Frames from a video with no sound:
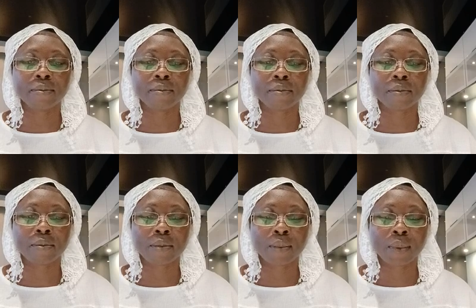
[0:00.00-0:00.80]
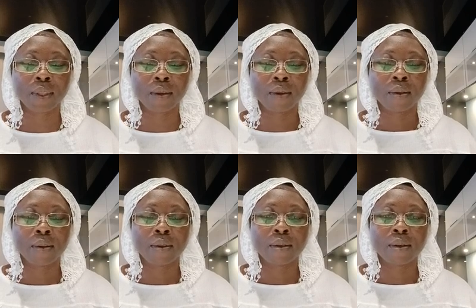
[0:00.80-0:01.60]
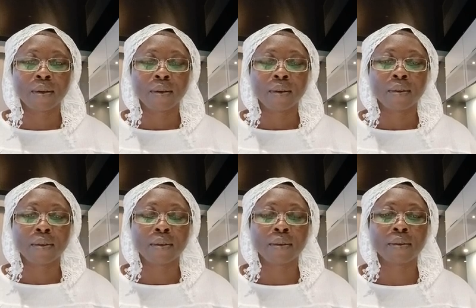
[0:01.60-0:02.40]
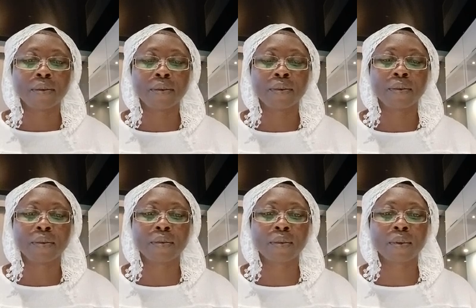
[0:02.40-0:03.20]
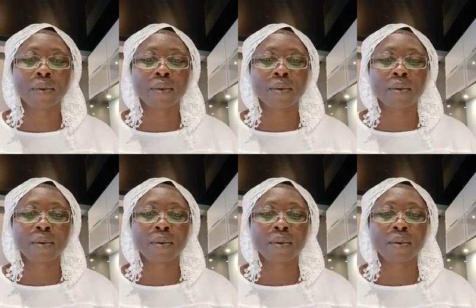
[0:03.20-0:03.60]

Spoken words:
Nobody speaks.